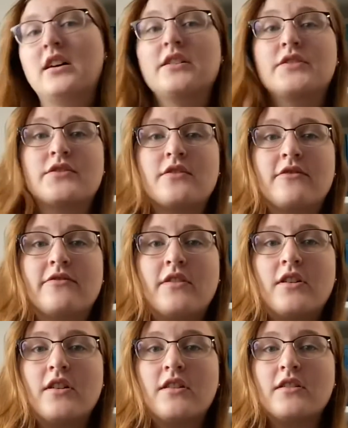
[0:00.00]
So
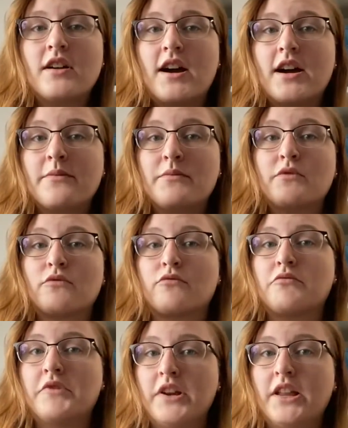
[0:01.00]
far, I'm
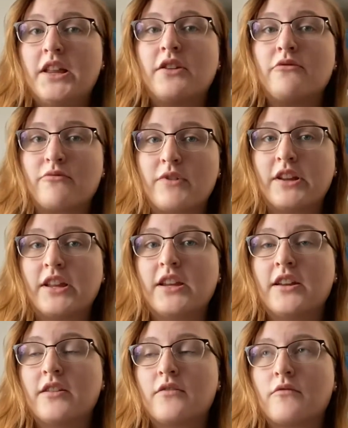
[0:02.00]
really
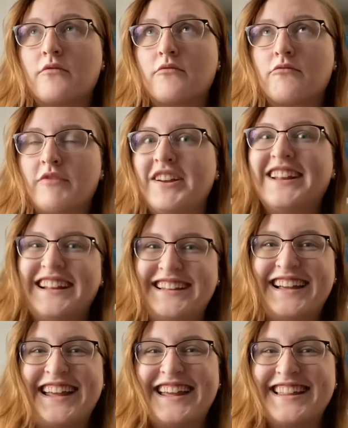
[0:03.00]

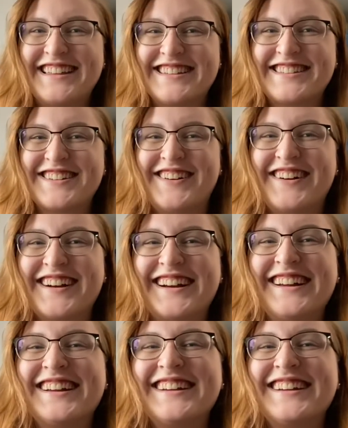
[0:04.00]
liking this story.